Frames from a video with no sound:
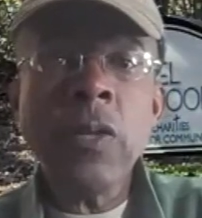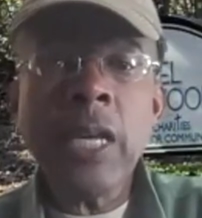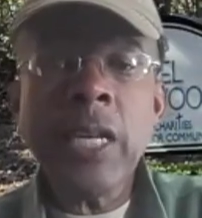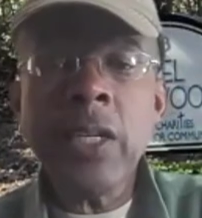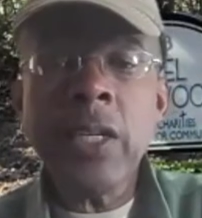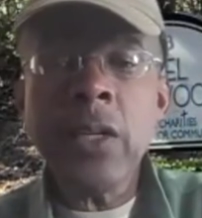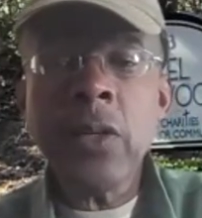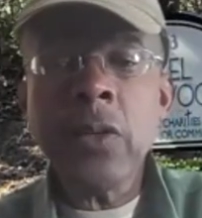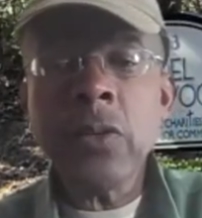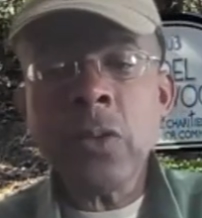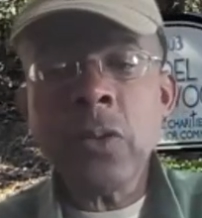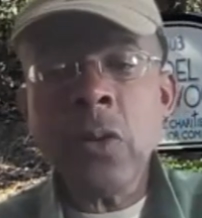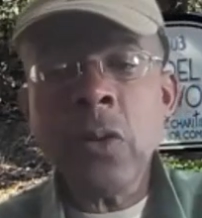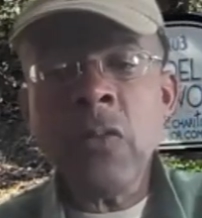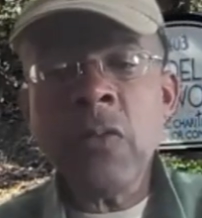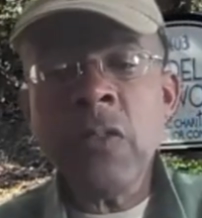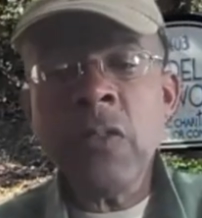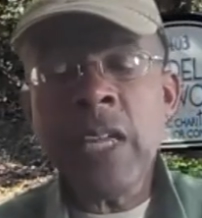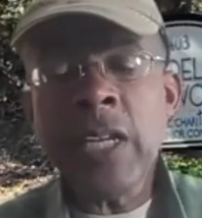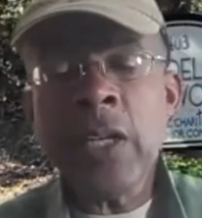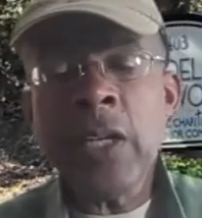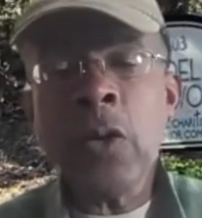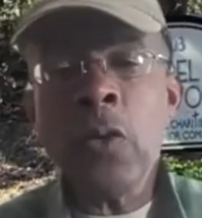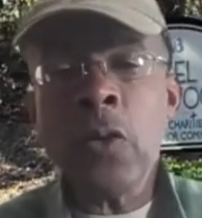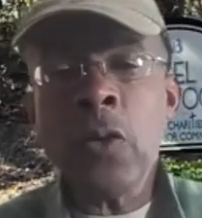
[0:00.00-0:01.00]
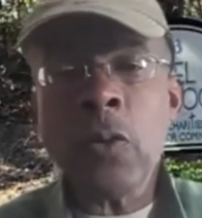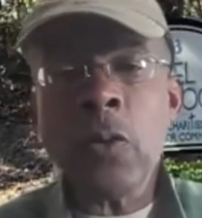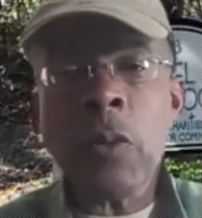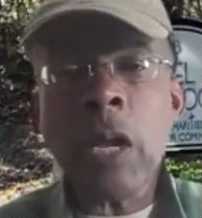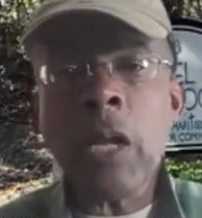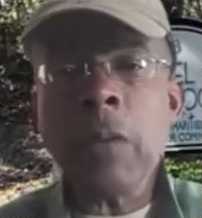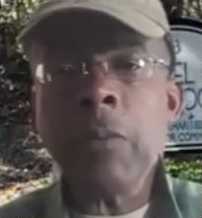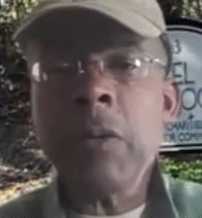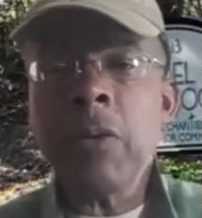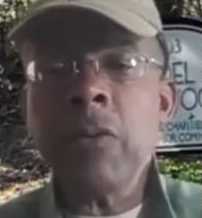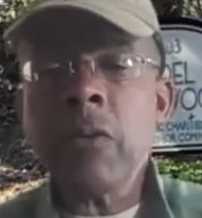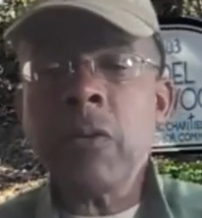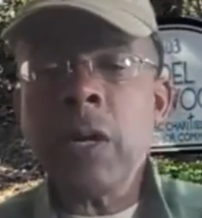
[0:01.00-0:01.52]
they do. So if they do, it'll
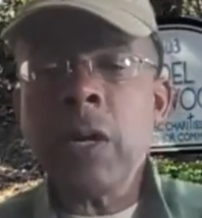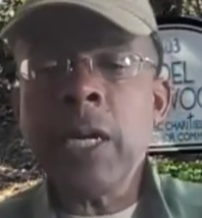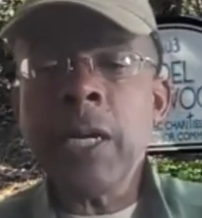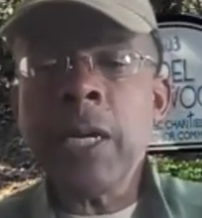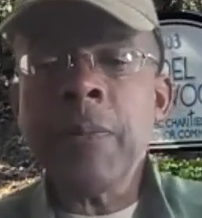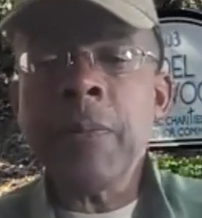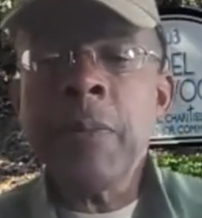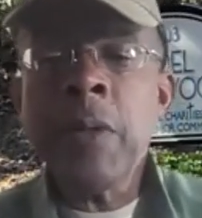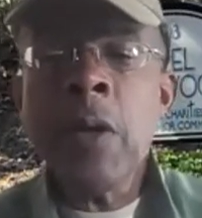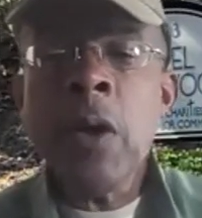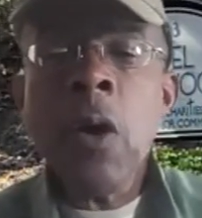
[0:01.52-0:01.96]
probably be Friday.